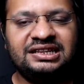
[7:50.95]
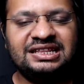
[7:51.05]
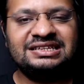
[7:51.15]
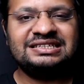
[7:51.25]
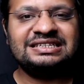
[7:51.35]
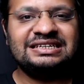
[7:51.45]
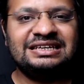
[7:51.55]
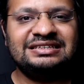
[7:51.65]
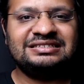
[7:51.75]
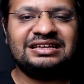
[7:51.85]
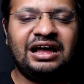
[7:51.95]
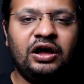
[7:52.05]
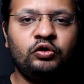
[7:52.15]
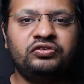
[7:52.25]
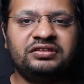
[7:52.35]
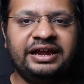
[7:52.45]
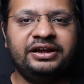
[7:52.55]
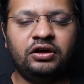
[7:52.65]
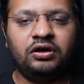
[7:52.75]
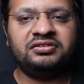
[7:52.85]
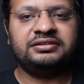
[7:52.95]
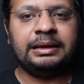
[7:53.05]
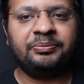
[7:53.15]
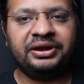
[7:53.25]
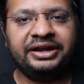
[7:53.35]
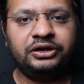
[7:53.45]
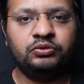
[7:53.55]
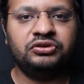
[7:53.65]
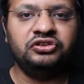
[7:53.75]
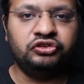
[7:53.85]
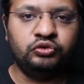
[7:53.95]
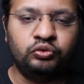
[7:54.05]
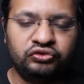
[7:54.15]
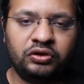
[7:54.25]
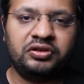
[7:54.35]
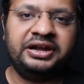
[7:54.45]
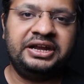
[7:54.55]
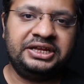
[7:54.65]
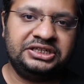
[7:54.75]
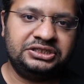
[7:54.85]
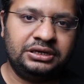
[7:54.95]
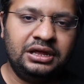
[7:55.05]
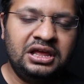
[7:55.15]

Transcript: this is outside or separate to the user authentication.